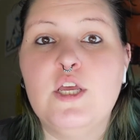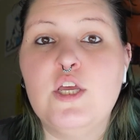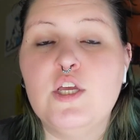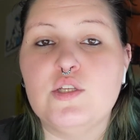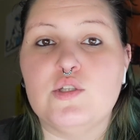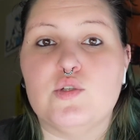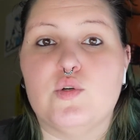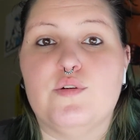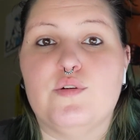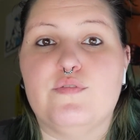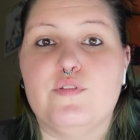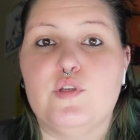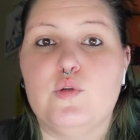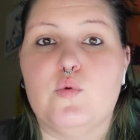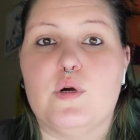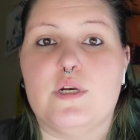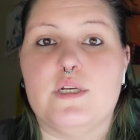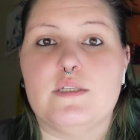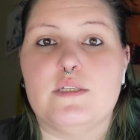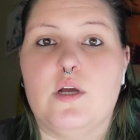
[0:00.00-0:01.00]
So if you
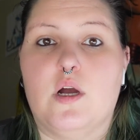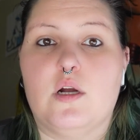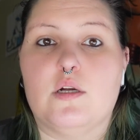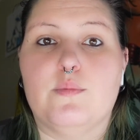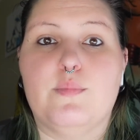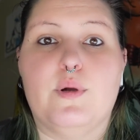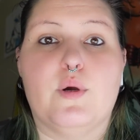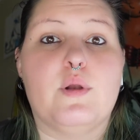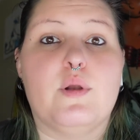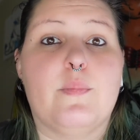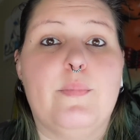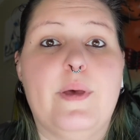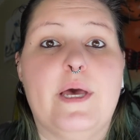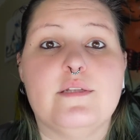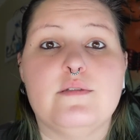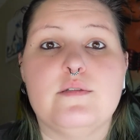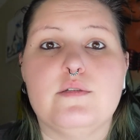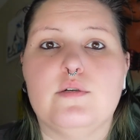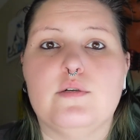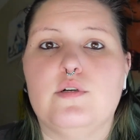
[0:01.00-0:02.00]
want to talk about a
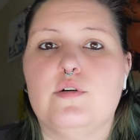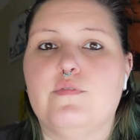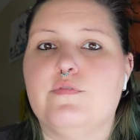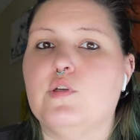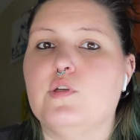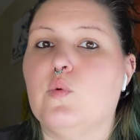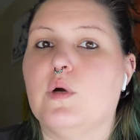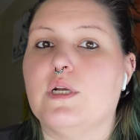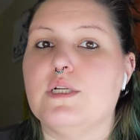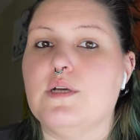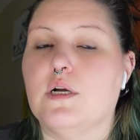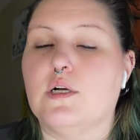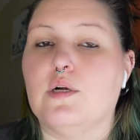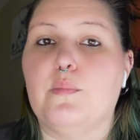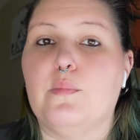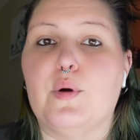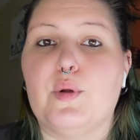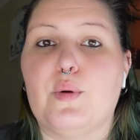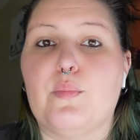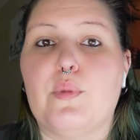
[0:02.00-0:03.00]
pencil, if you want to talk
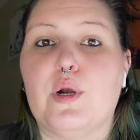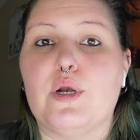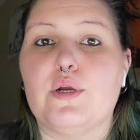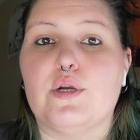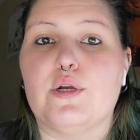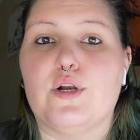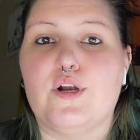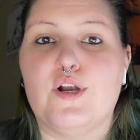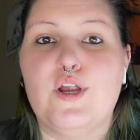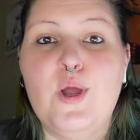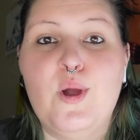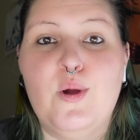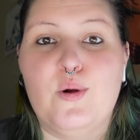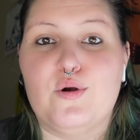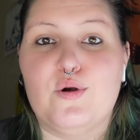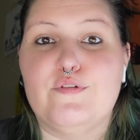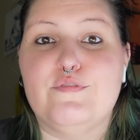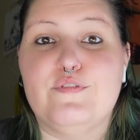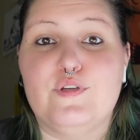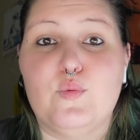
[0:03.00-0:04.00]
about a marker, or
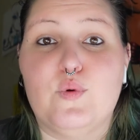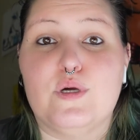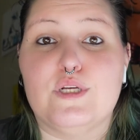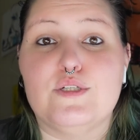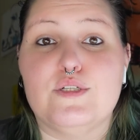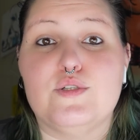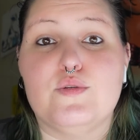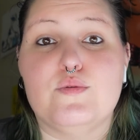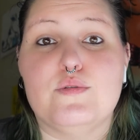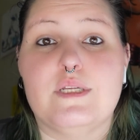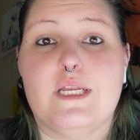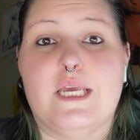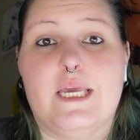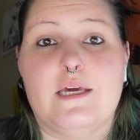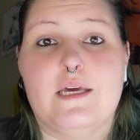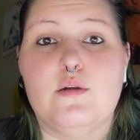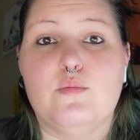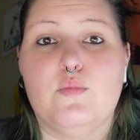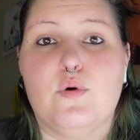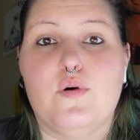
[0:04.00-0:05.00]
if you want to choose an
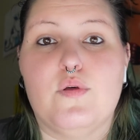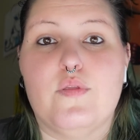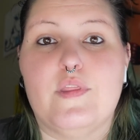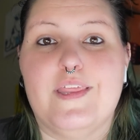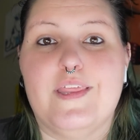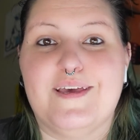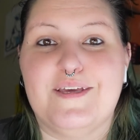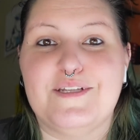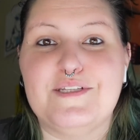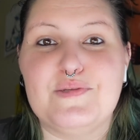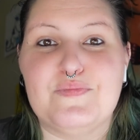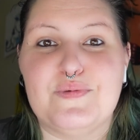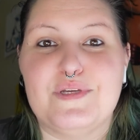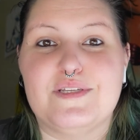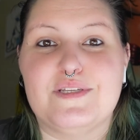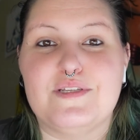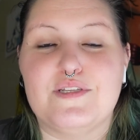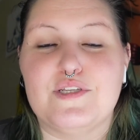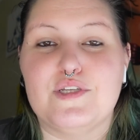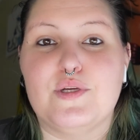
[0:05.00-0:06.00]
animal that
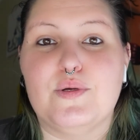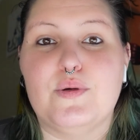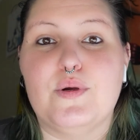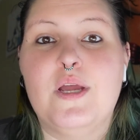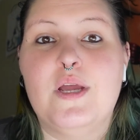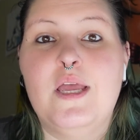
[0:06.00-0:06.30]
speaks to you,